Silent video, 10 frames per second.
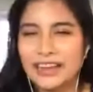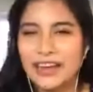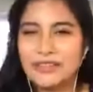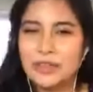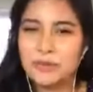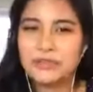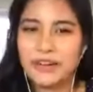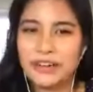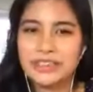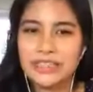You have so many
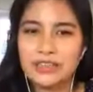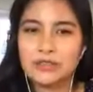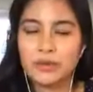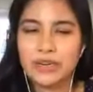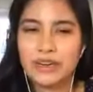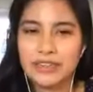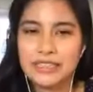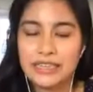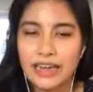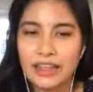volunteers working on
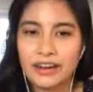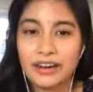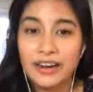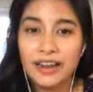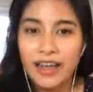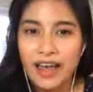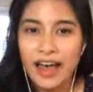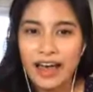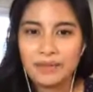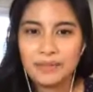this together.
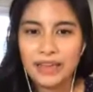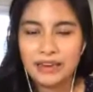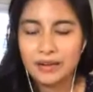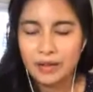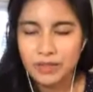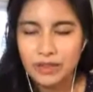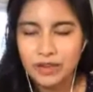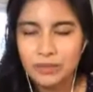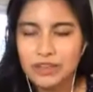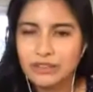Um, and the
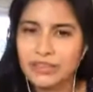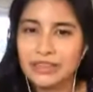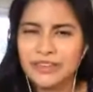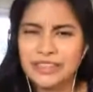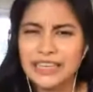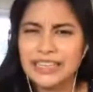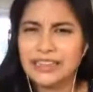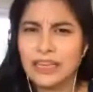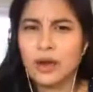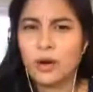community really feels like
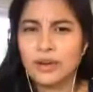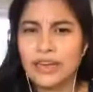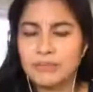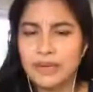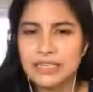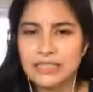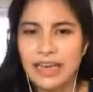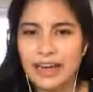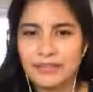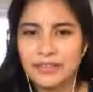that they own it because you
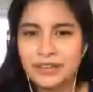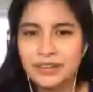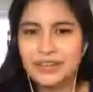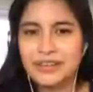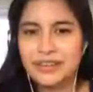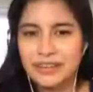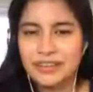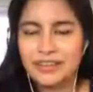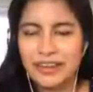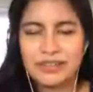have
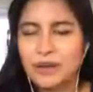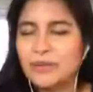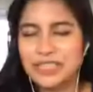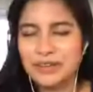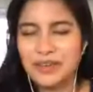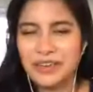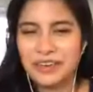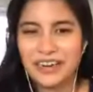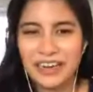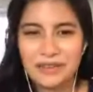you have so much community
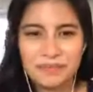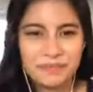running it.